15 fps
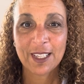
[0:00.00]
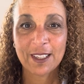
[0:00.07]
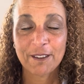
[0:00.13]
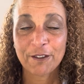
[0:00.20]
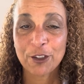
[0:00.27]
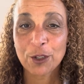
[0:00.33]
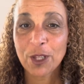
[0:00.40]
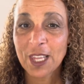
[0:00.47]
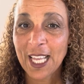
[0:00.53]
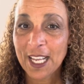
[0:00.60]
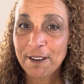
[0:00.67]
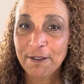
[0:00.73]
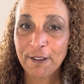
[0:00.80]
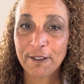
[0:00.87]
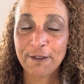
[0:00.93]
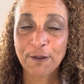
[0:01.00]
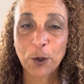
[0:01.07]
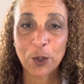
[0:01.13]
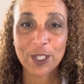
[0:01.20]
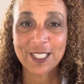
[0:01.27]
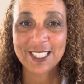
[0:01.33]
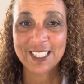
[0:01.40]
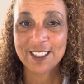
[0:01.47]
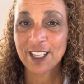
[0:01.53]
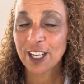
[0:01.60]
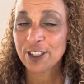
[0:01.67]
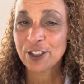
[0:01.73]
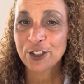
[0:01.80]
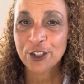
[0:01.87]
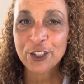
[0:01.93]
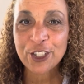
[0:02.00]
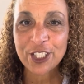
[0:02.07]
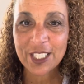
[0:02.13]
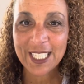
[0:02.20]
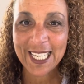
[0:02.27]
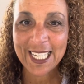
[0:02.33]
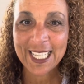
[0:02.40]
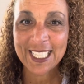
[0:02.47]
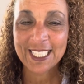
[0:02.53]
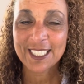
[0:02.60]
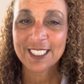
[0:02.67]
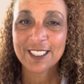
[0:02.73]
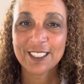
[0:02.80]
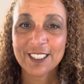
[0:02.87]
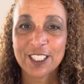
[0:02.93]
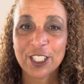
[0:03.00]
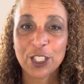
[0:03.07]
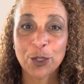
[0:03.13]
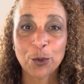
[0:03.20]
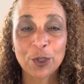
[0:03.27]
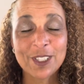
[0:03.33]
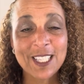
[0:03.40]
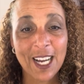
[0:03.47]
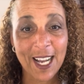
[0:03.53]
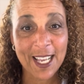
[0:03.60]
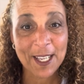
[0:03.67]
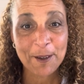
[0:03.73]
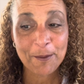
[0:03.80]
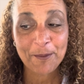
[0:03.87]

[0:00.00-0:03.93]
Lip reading: if your life force is not circulating, you will die.